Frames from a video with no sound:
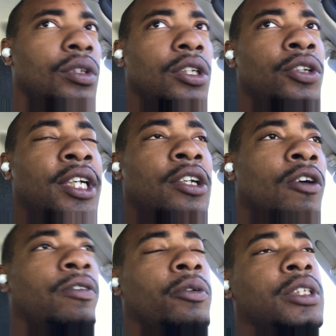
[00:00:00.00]
you didn't
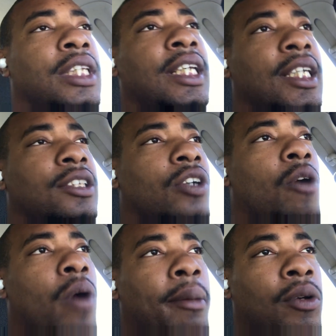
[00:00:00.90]
know if it was leaking. So I
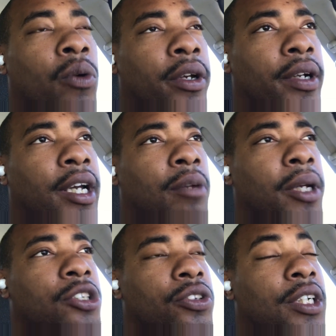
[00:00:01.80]
wiped the wheel down to
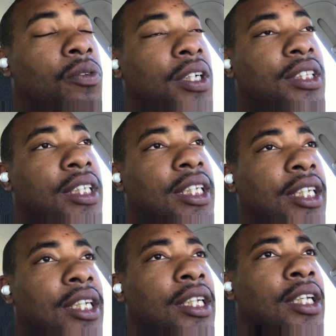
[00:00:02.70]
make sure it wasn't
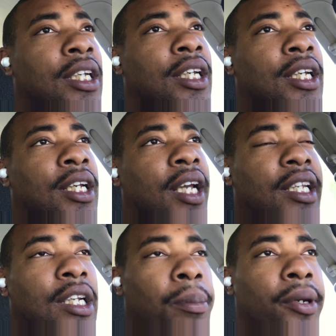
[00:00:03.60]
leaking. It
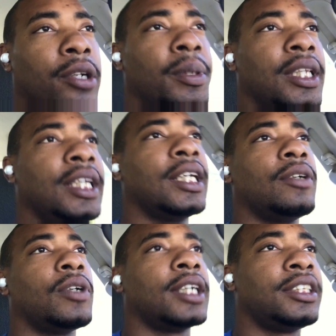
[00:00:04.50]
didn't appear to be
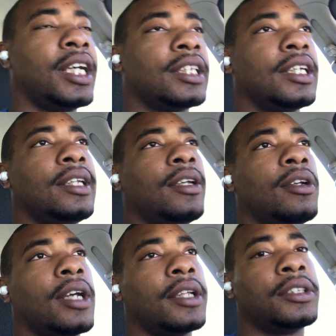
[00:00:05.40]
leaking when I checked it, and
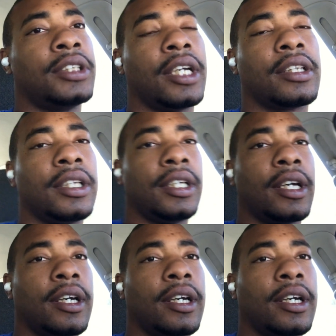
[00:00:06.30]
then I checked the